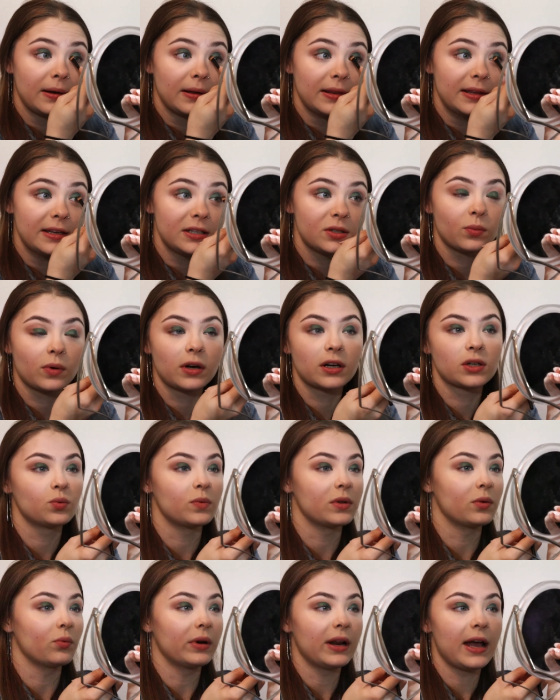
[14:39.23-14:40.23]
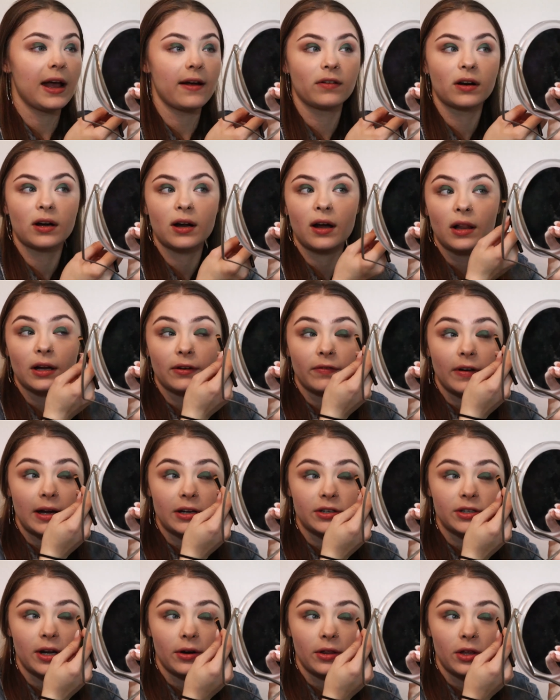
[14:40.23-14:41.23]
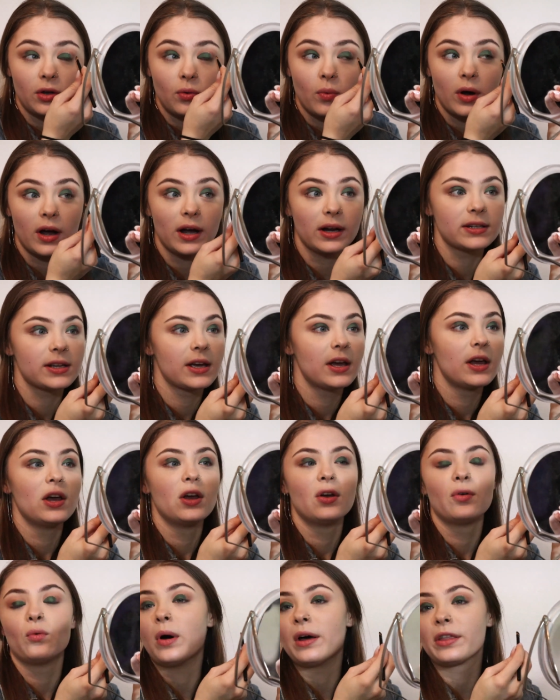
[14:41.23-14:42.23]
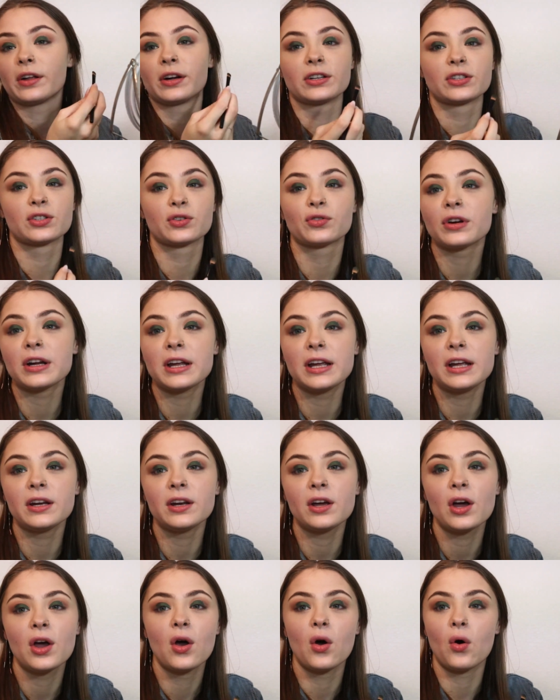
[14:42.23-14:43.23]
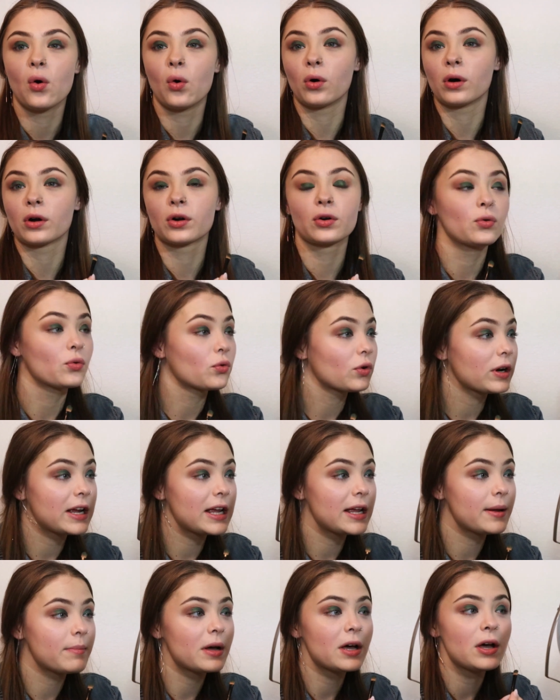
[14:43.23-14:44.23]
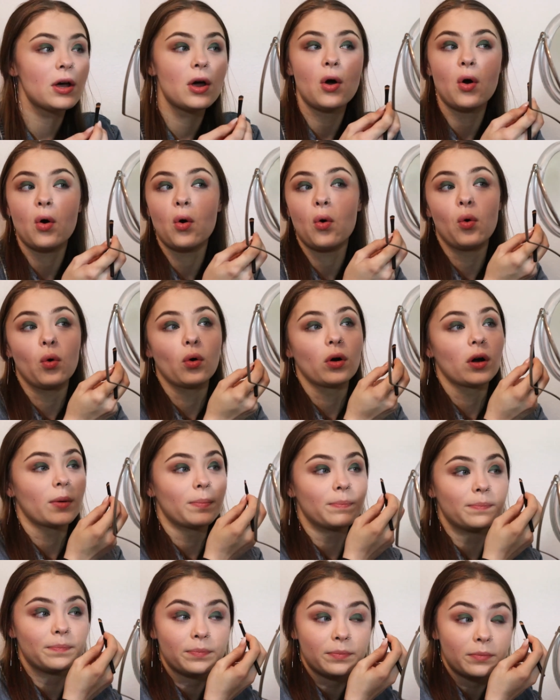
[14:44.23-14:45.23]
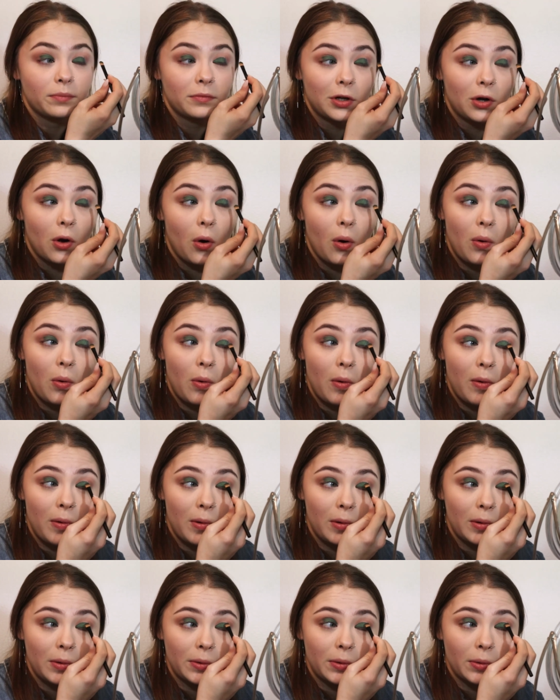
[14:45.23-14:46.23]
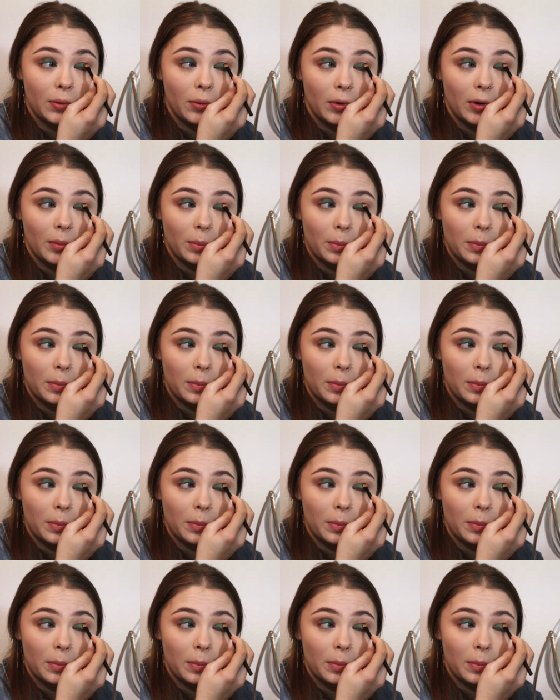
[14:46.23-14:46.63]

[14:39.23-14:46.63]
This works with whatever color of eyeshadow you want, whether it's green or cream or gold or